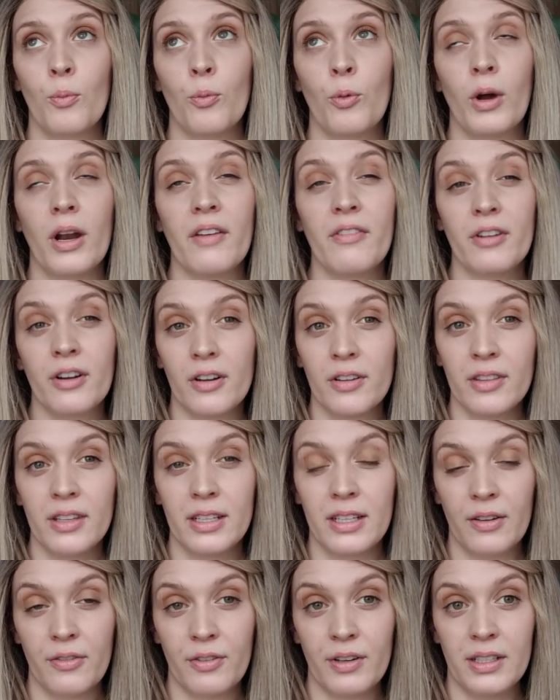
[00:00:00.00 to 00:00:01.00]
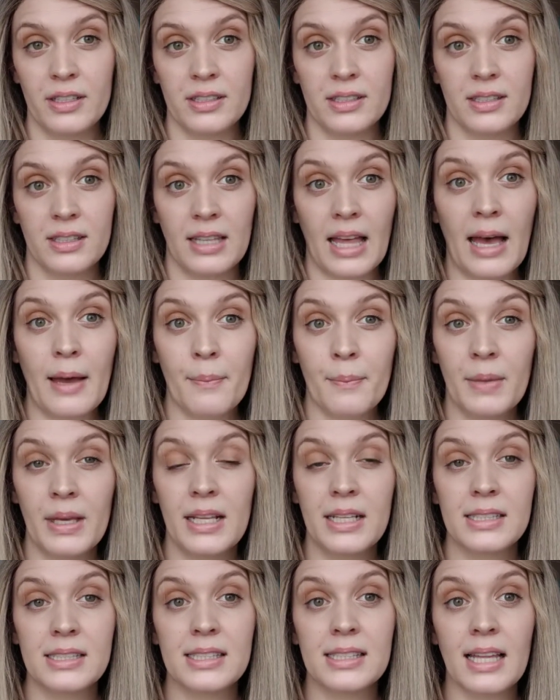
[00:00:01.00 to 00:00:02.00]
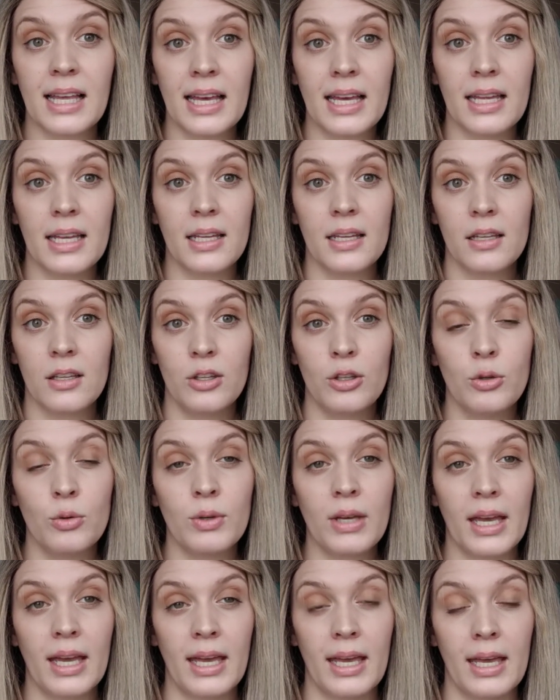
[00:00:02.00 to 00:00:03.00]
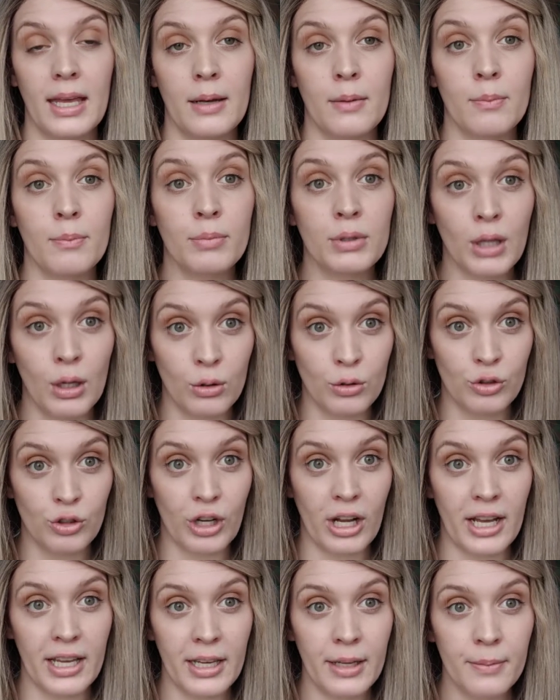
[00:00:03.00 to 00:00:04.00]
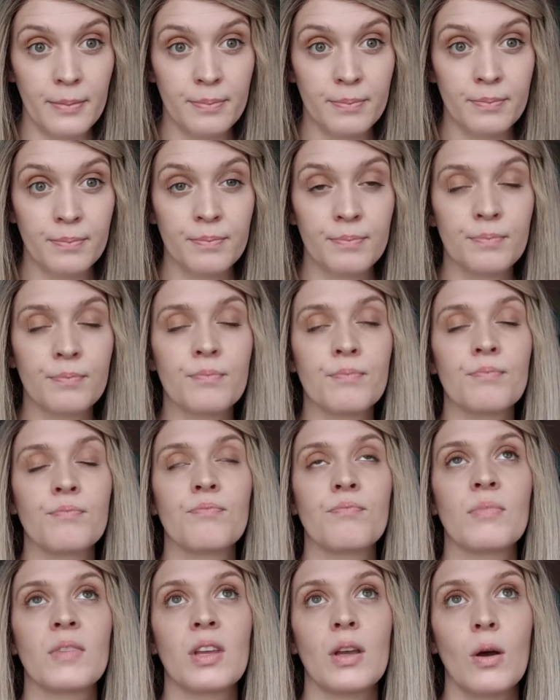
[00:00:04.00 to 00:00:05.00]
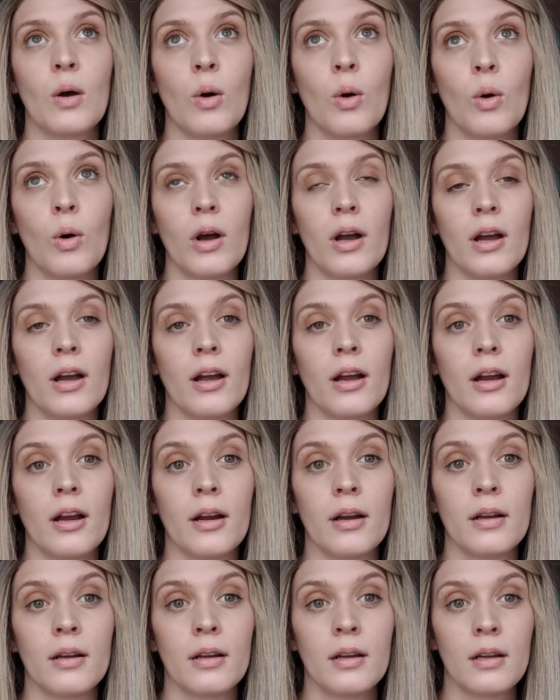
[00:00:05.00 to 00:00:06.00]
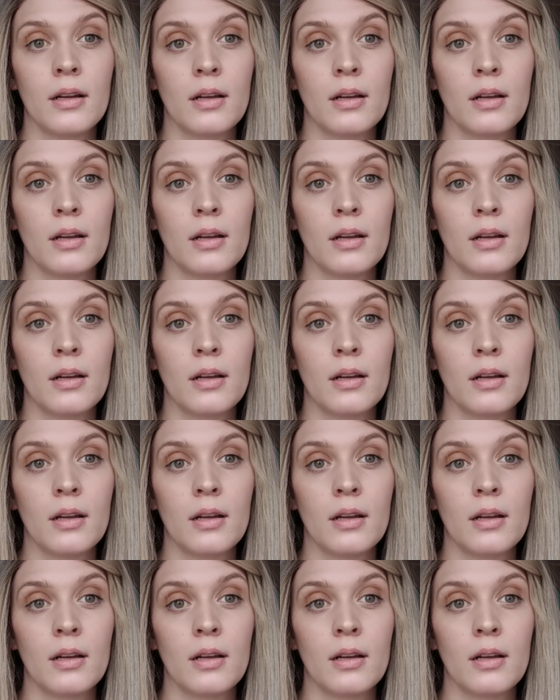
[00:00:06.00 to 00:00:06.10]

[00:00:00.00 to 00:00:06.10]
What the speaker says: What I've heard the difference, that means that you can blow dry it or